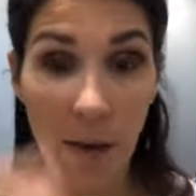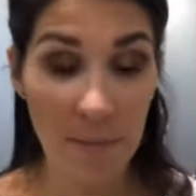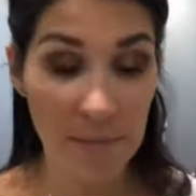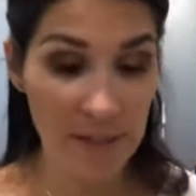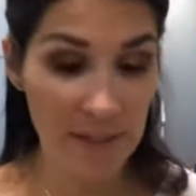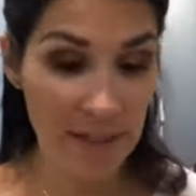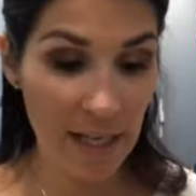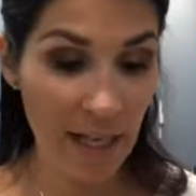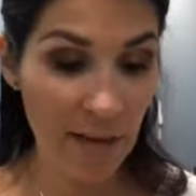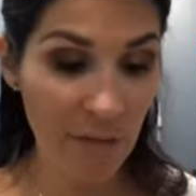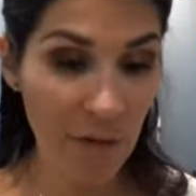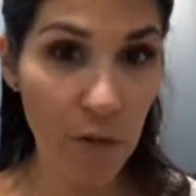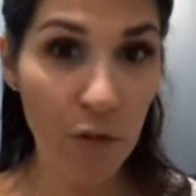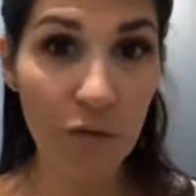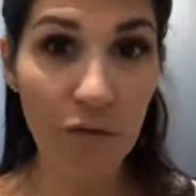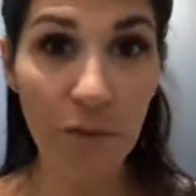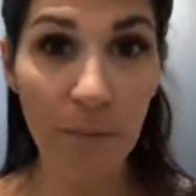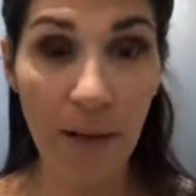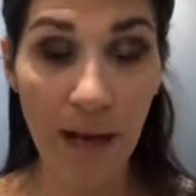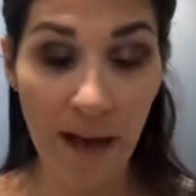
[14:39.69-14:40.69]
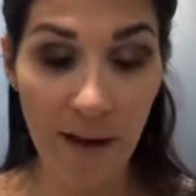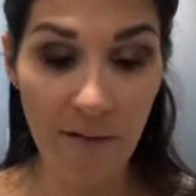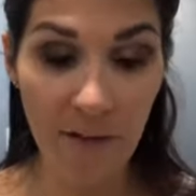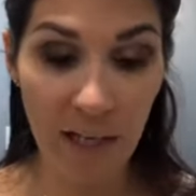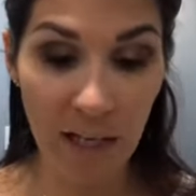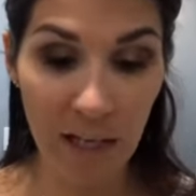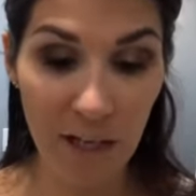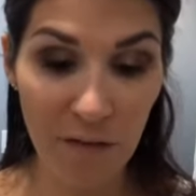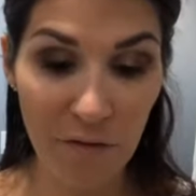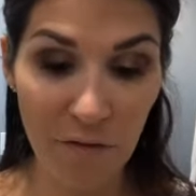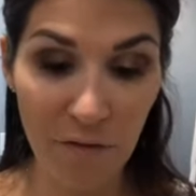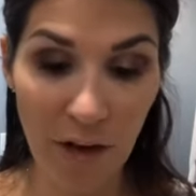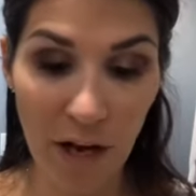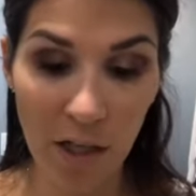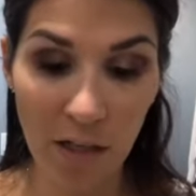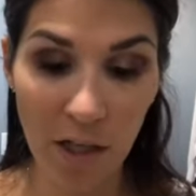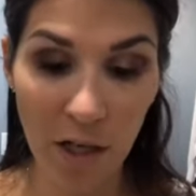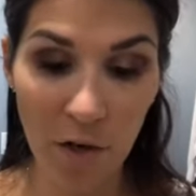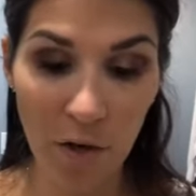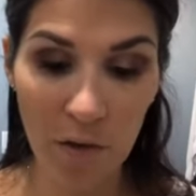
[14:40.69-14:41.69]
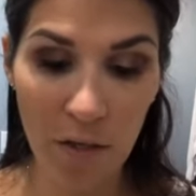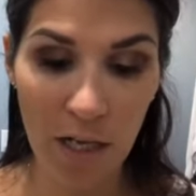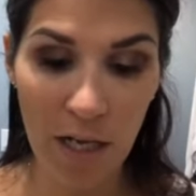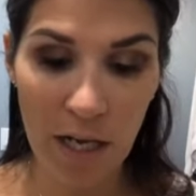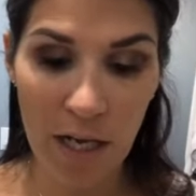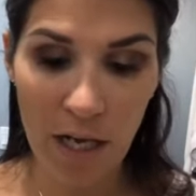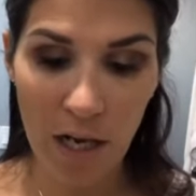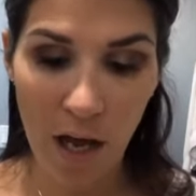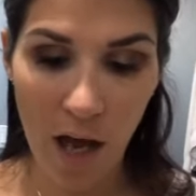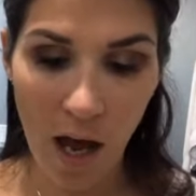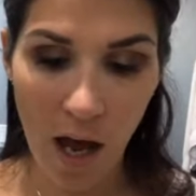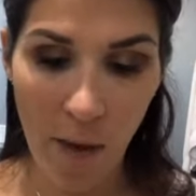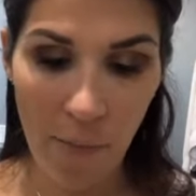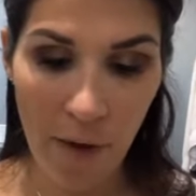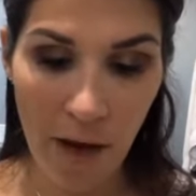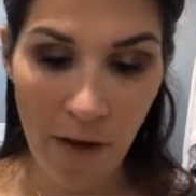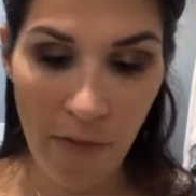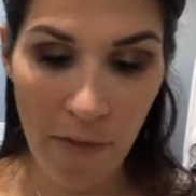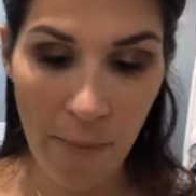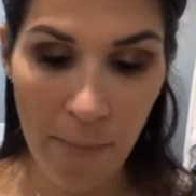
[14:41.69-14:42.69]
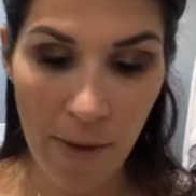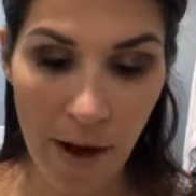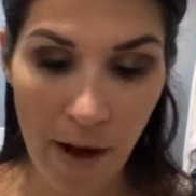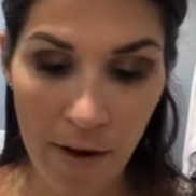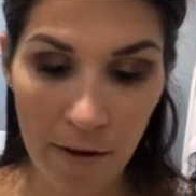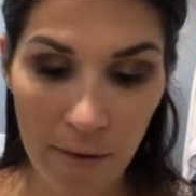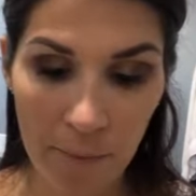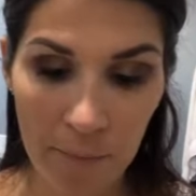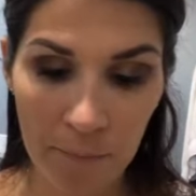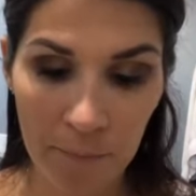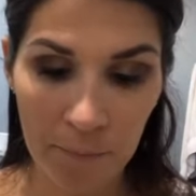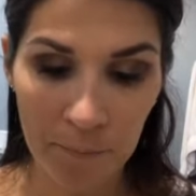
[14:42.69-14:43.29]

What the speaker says: save you from having any fallout on the bottom.